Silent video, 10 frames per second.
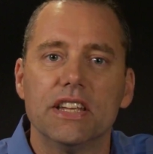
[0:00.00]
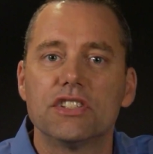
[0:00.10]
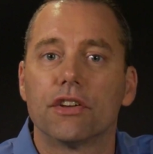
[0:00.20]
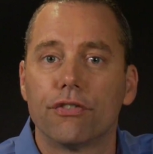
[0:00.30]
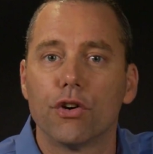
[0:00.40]

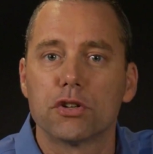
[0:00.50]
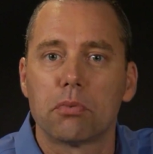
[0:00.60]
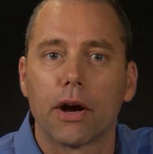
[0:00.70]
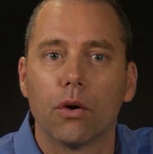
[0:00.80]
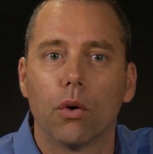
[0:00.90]
is the
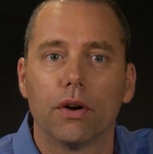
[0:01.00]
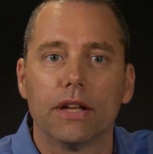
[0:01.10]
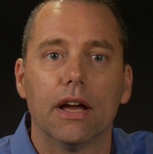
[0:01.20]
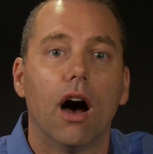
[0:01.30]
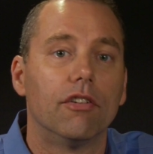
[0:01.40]
first
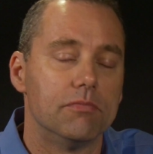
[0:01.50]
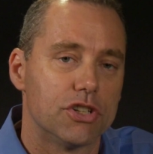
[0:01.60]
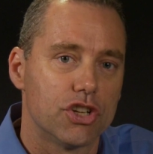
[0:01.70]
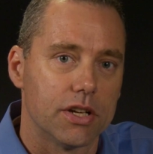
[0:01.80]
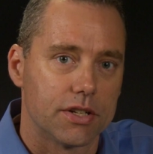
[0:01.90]
priority of
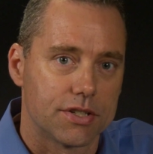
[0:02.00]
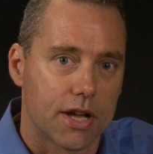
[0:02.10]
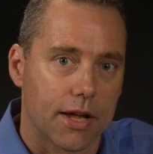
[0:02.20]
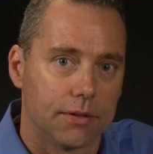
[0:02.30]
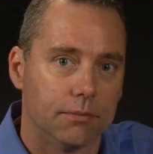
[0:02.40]
machine
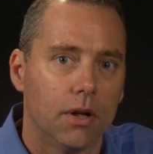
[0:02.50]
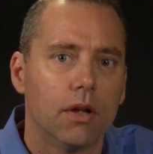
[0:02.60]
design.